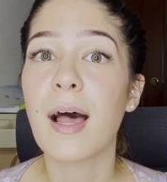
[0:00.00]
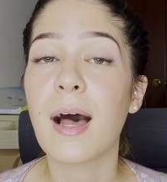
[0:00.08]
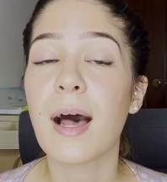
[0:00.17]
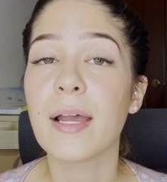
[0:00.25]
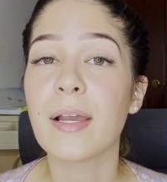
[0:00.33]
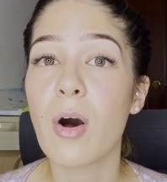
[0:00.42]

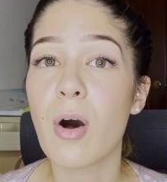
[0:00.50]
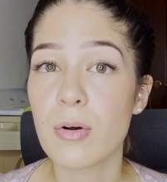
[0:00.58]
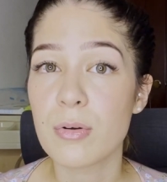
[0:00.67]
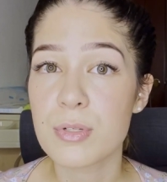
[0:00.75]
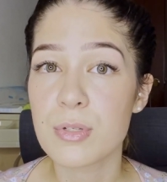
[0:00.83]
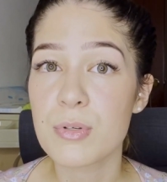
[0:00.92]
I
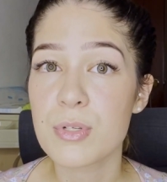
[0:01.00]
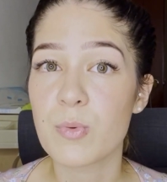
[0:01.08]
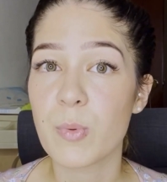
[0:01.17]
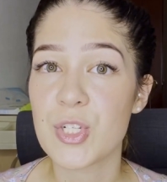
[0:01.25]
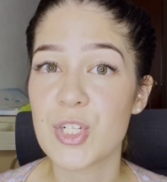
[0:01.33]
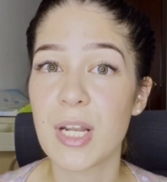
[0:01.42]
also
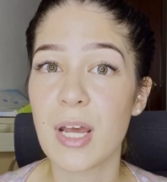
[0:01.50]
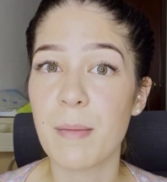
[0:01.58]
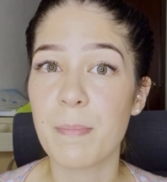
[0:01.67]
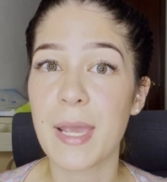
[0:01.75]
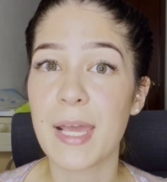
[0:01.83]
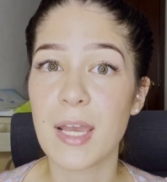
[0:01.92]
switch it
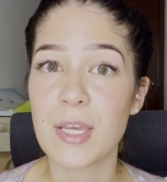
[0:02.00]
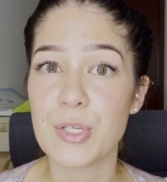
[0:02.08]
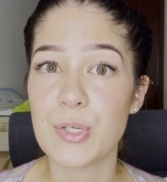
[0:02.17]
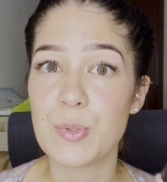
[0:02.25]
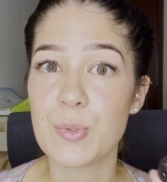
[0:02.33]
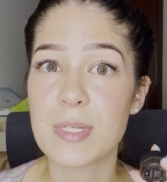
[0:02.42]
up and I
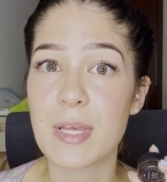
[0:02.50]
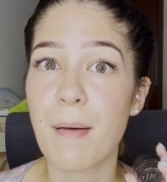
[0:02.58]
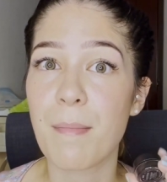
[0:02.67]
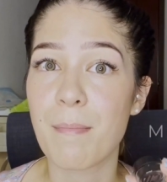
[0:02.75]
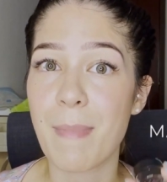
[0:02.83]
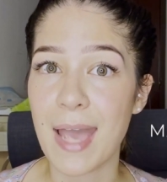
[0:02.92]
use
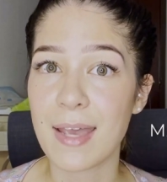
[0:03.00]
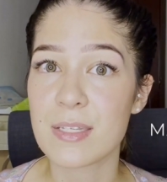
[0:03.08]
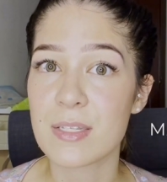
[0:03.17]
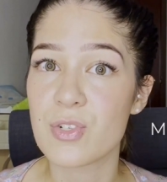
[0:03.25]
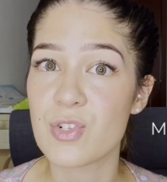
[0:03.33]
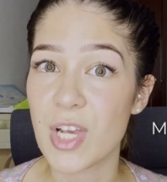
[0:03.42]

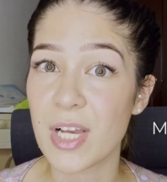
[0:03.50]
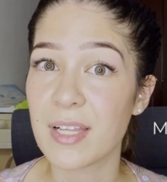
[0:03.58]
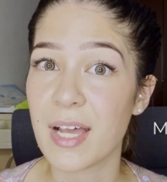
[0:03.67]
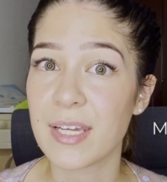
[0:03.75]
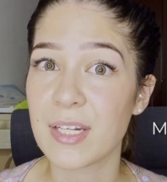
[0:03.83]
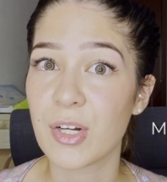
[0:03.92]
MAC's gel
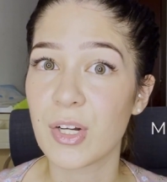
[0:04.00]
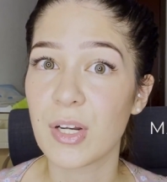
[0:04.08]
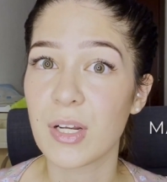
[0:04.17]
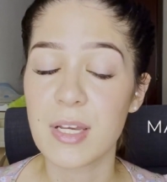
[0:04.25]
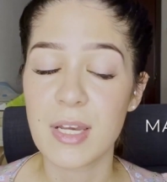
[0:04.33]
liner.